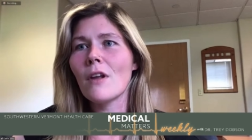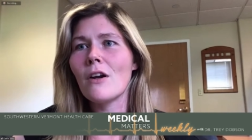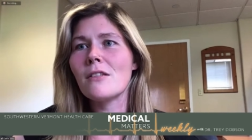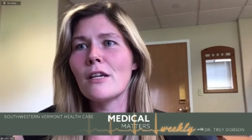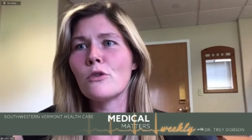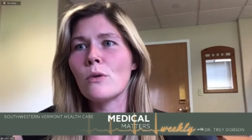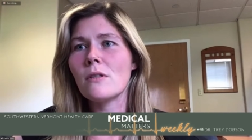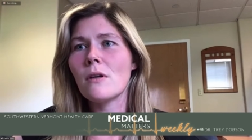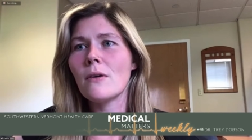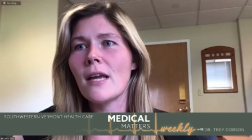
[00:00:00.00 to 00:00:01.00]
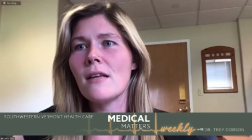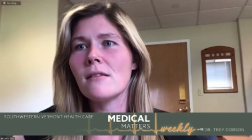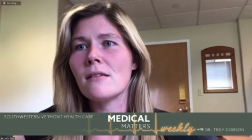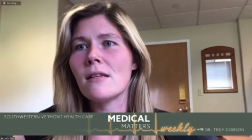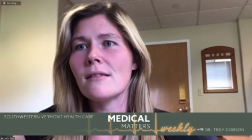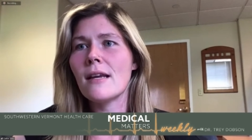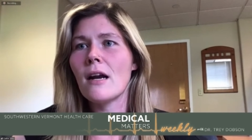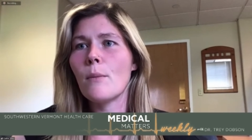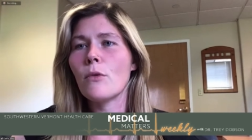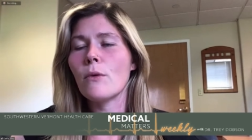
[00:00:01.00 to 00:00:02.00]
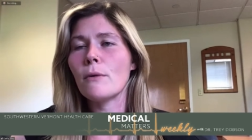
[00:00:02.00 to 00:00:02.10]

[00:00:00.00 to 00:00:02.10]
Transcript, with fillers: our sexual assault cases as they come